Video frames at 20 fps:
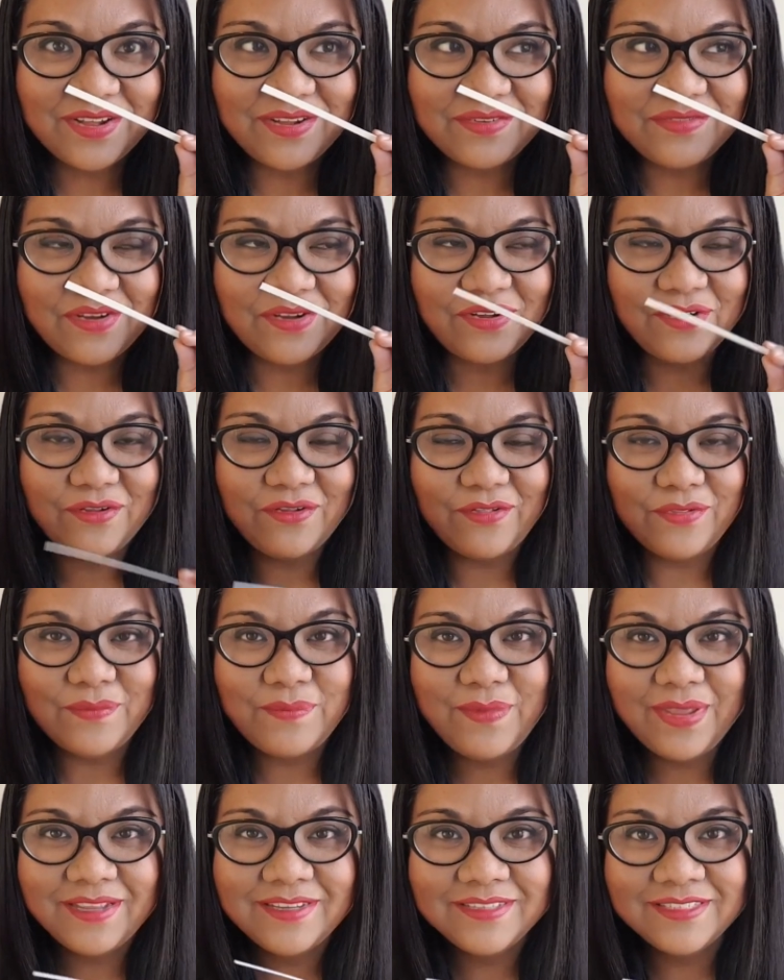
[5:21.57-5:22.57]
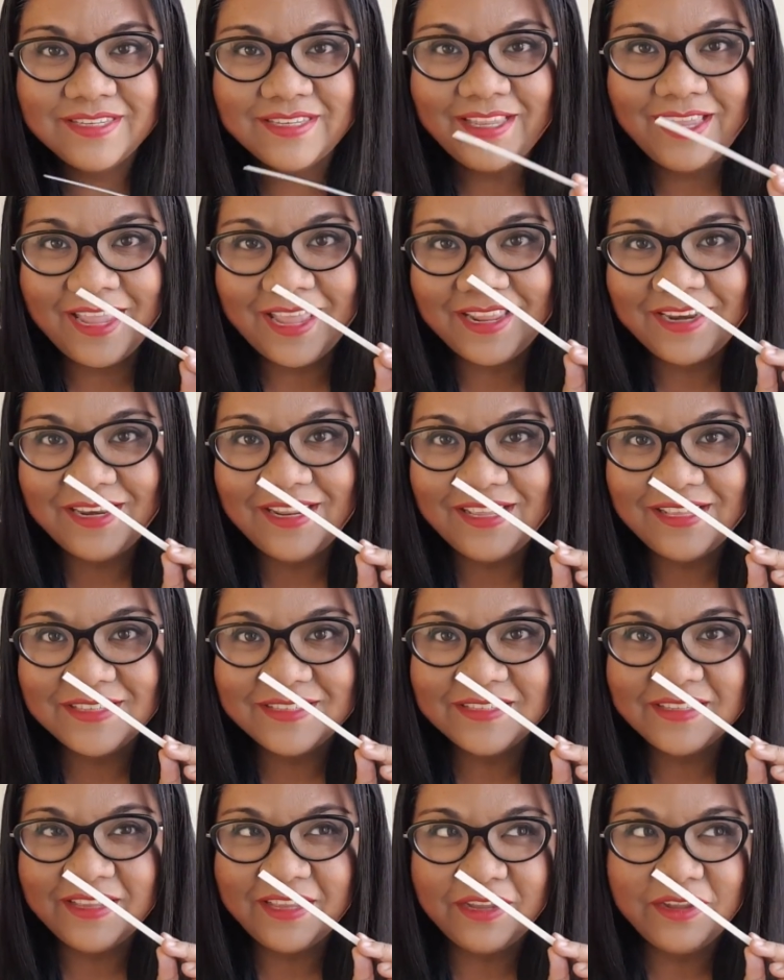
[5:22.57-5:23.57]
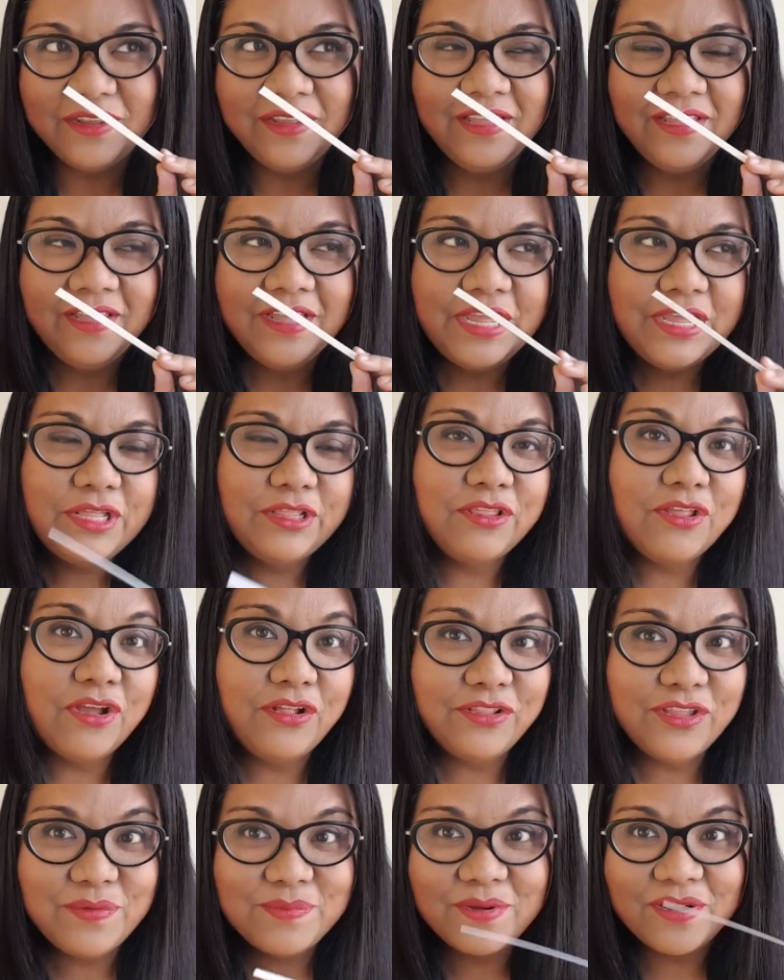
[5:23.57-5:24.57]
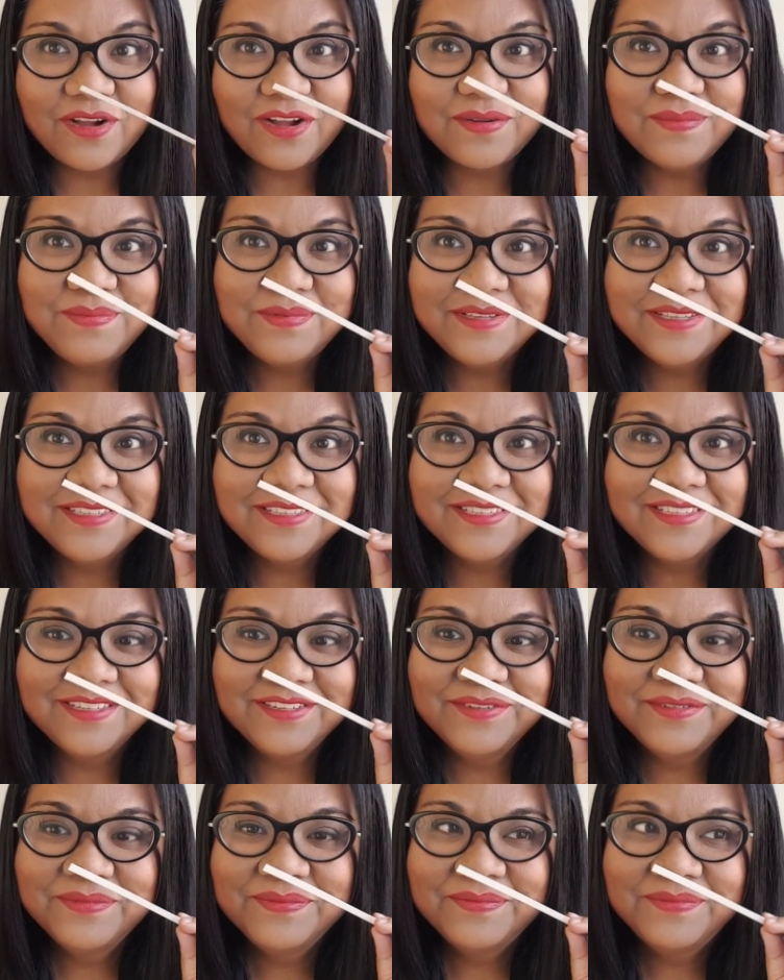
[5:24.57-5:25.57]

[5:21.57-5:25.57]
of all mixed candies like lollipops,